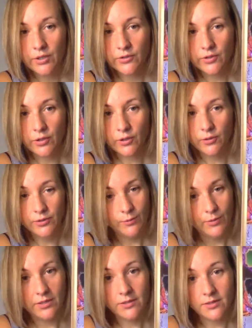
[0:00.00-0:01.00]
So to
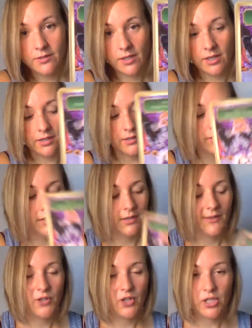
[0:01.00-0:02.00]
me, this is like the
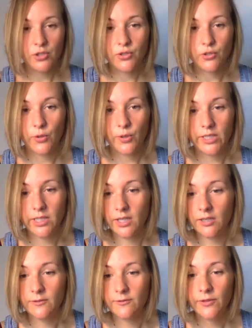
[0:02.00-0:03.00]
never ending story
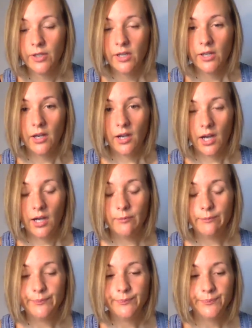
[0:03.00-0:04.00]
of,
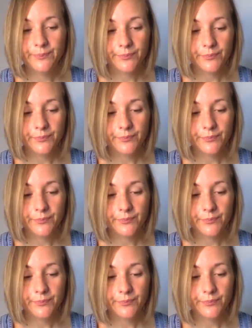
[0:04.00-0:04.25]
um,